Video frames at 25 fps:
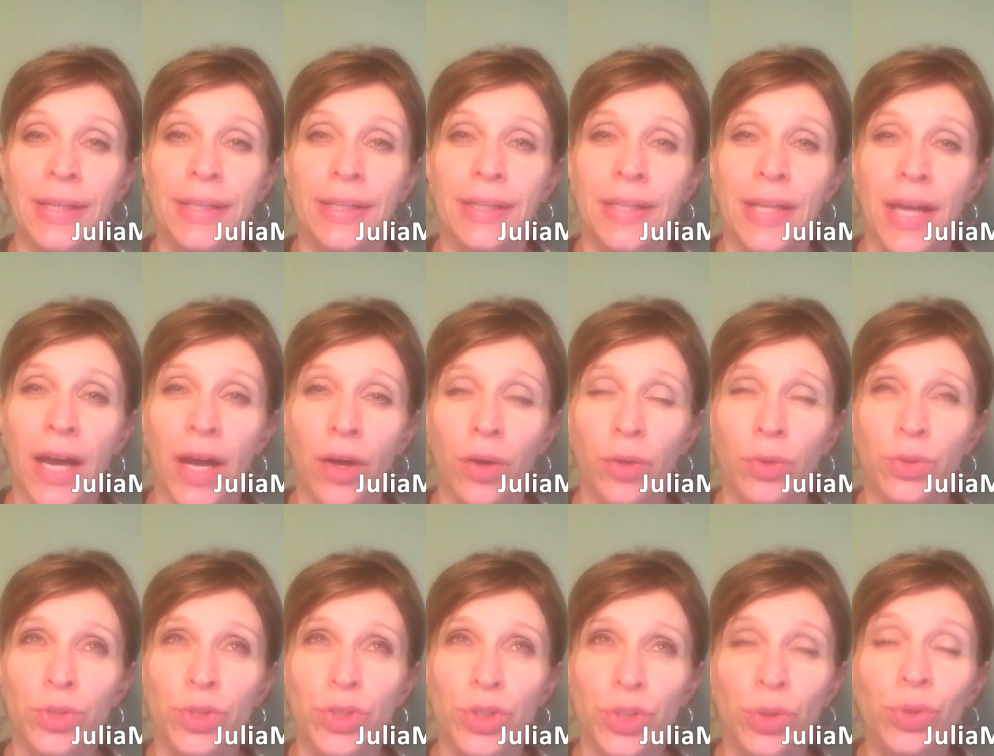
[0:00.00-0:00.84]

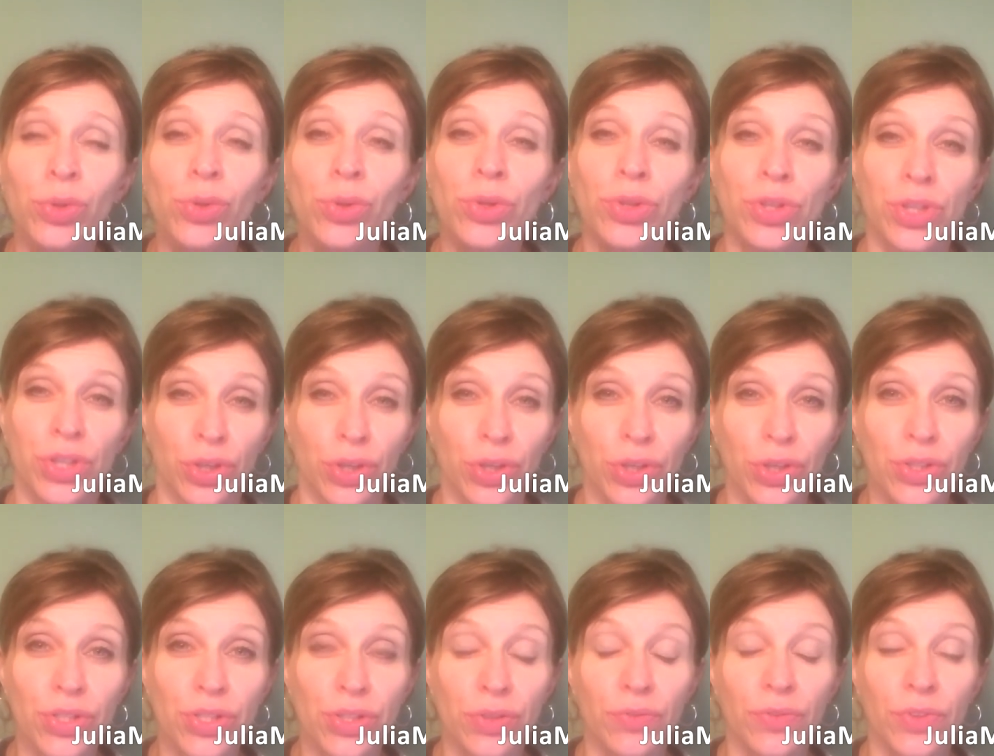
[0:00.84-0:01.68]
Now, two
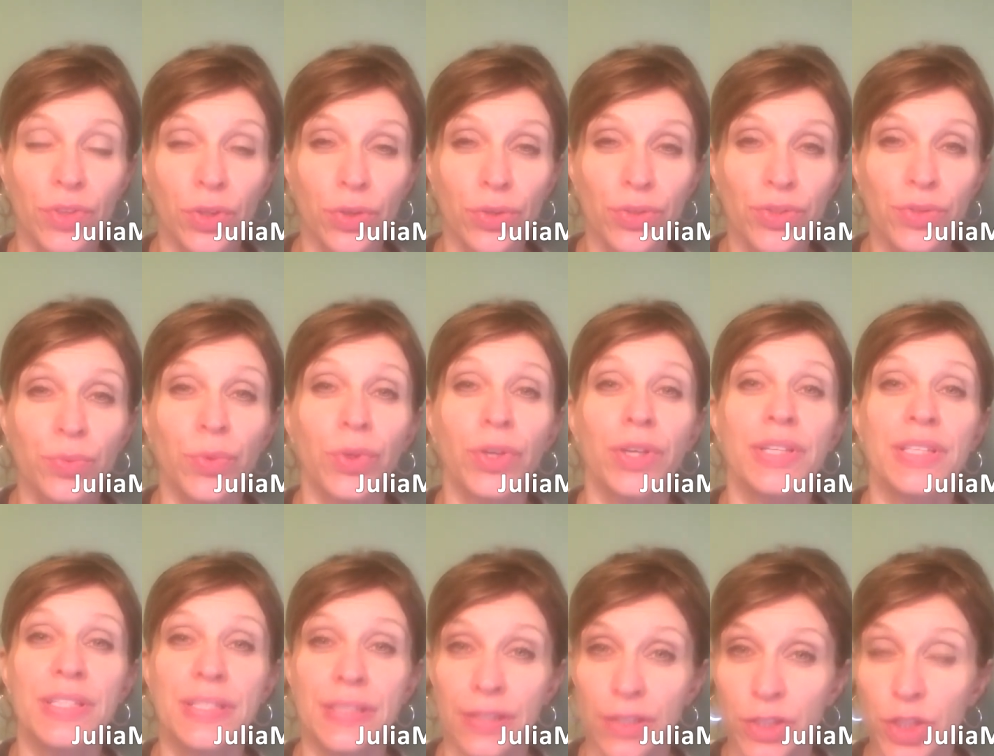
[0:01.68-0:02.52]
thirds of those were
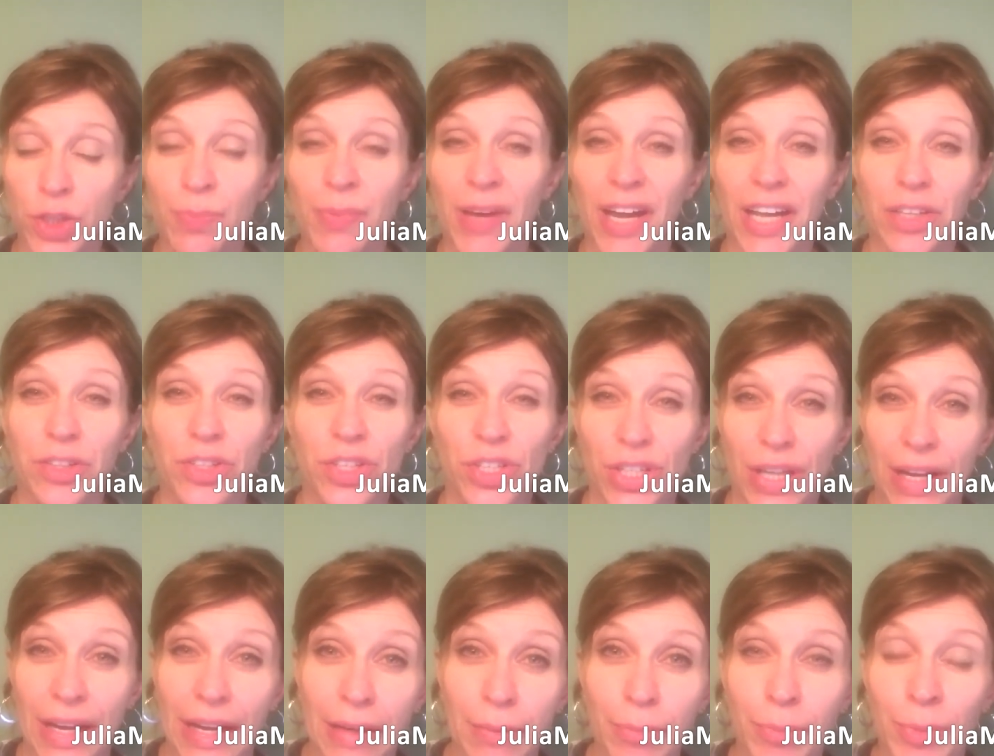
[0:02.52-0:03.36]
in such bad
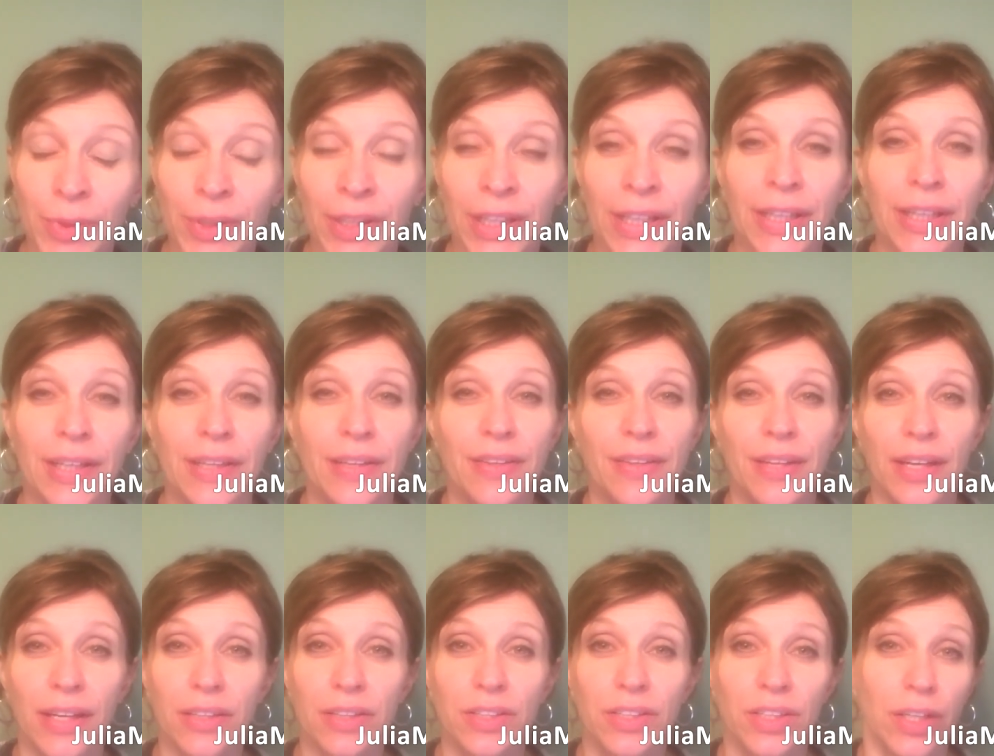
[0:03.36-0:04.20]
shape
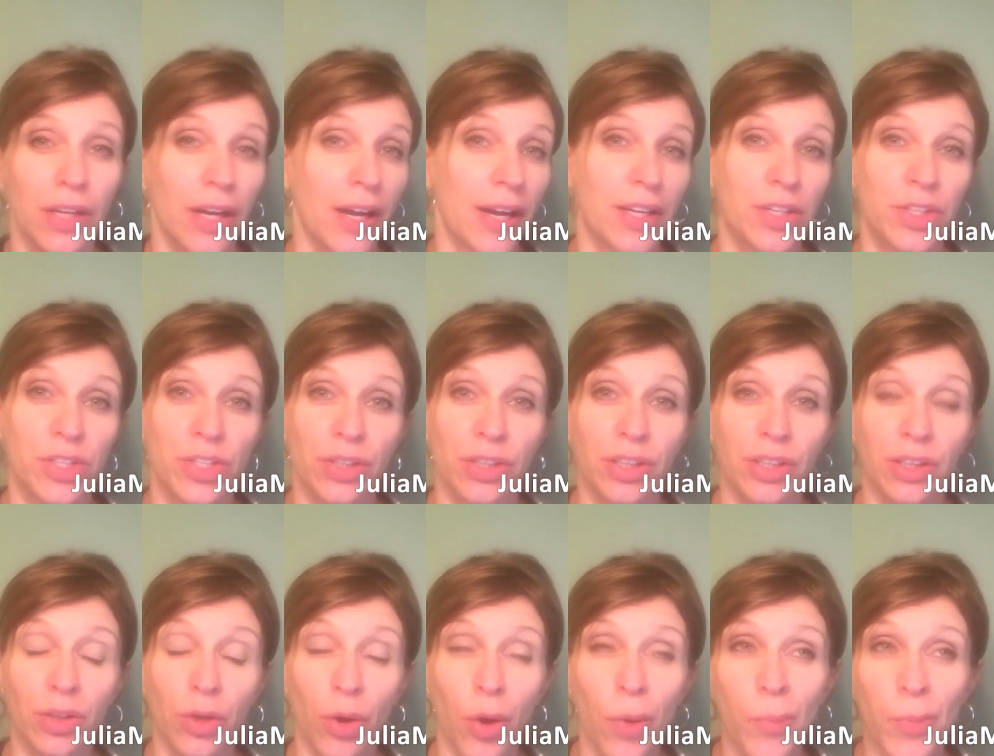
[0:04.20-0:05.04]
that they're
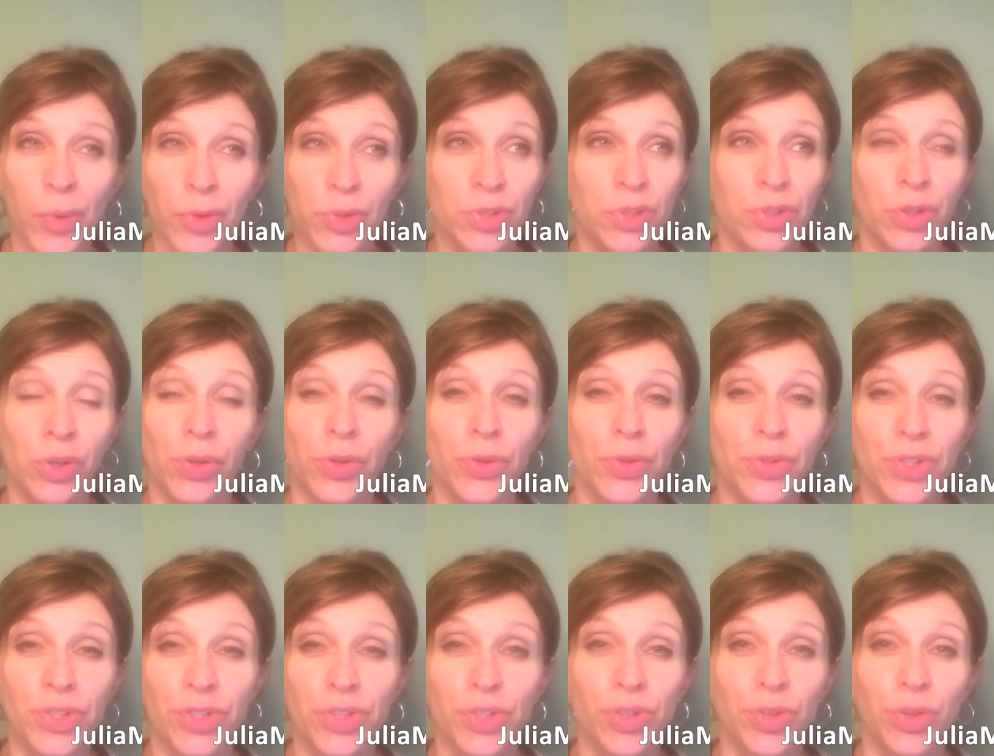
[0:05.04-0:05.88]
actually almost
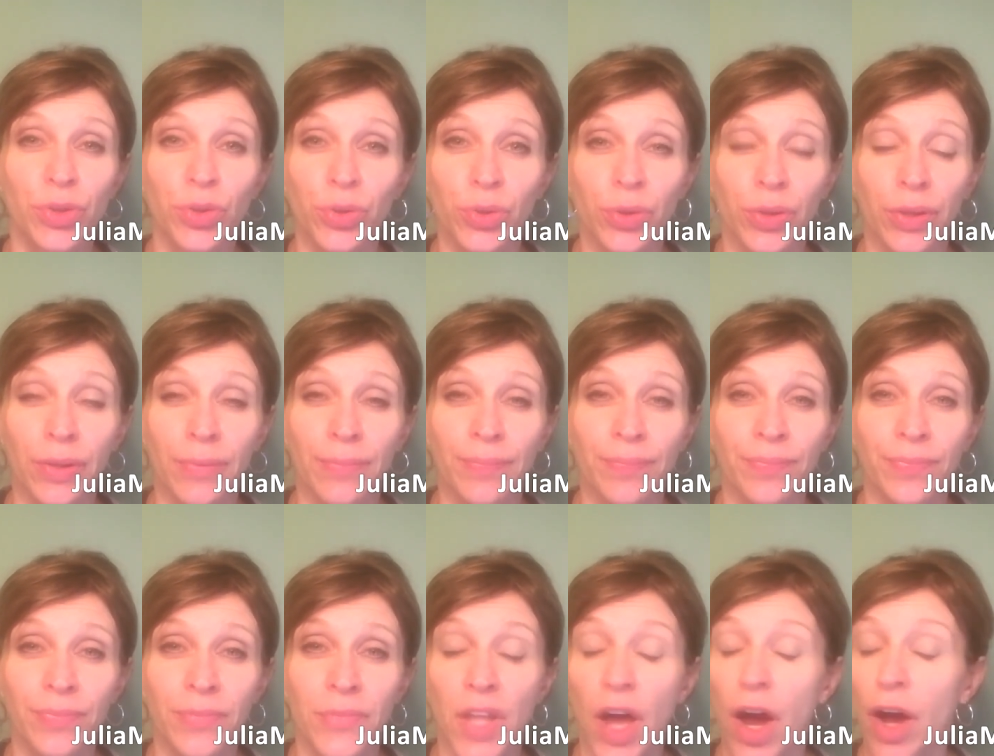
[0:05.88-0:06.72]
close to
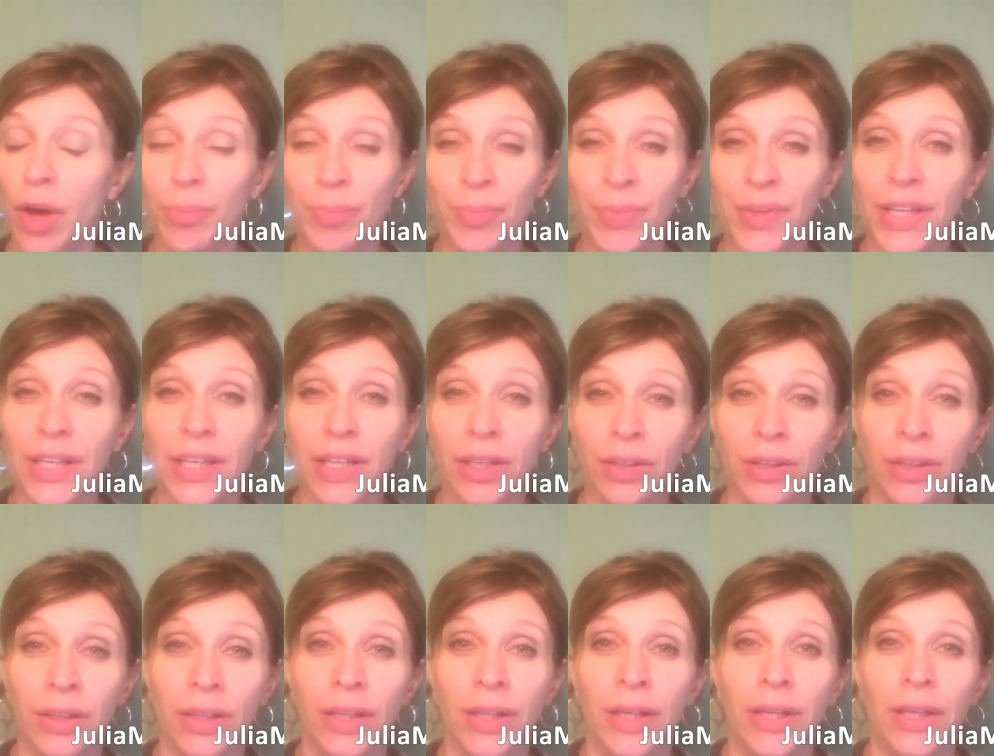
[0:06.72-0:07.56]
um, not
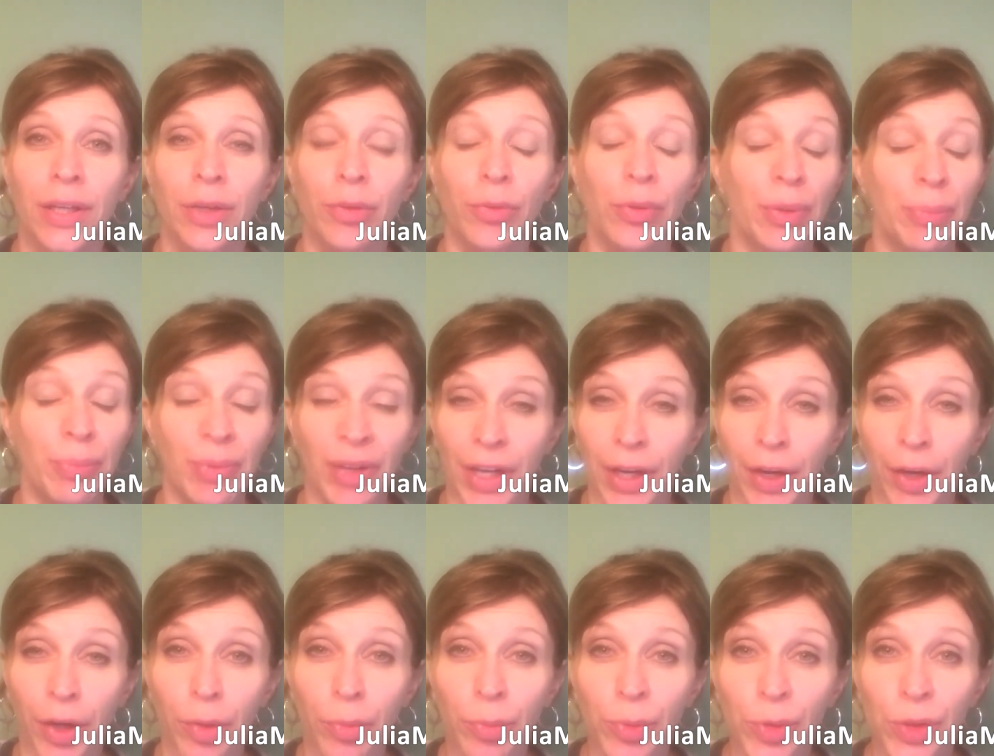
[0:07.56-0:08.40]
being
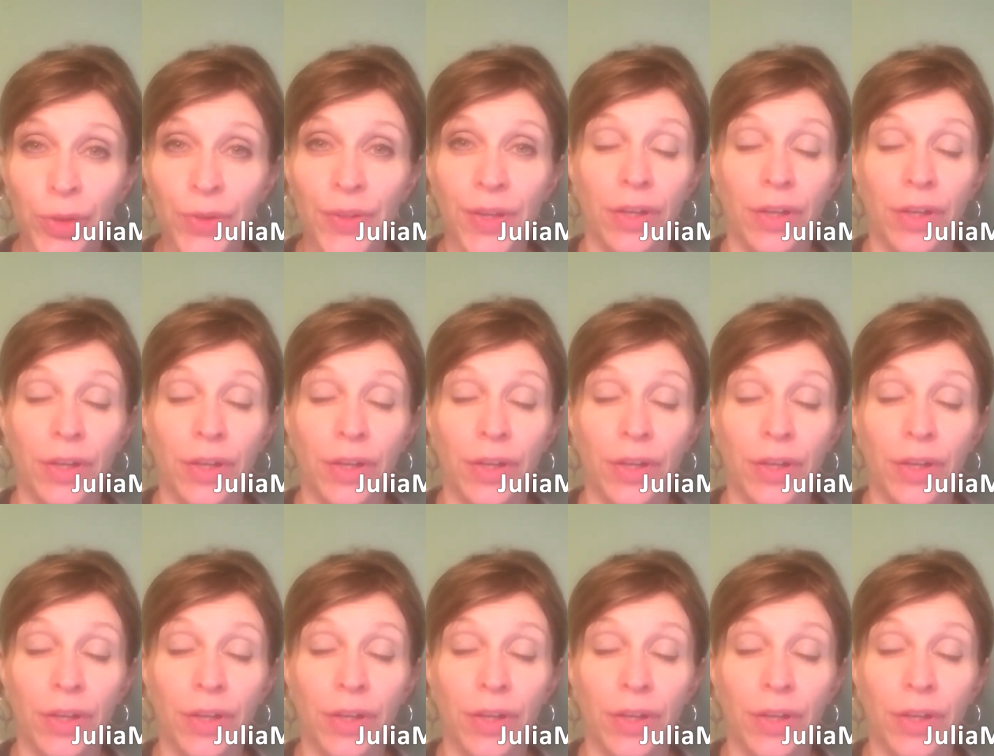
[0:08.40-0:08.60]
repairable.